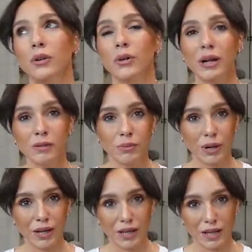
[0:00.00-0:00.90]

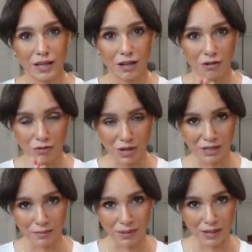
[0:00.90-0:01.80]
groundbreaking
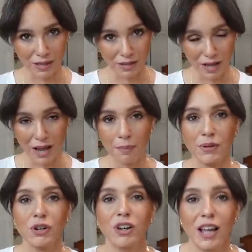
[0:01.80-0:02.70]
recipe that
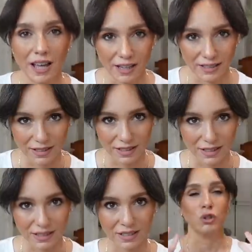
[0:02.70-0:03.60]
happened on
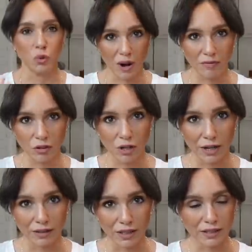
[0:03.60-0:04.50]
accident. You have to
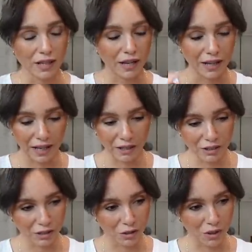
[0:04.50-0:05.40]
try this. I cannot
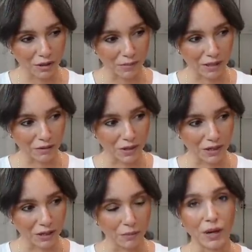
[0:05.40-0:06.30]
tell you how to make it right
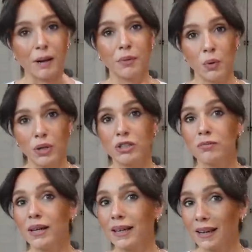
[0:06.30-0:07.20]
now, but I'm going to
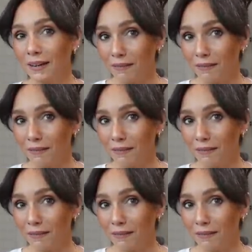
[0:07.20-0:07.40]
make a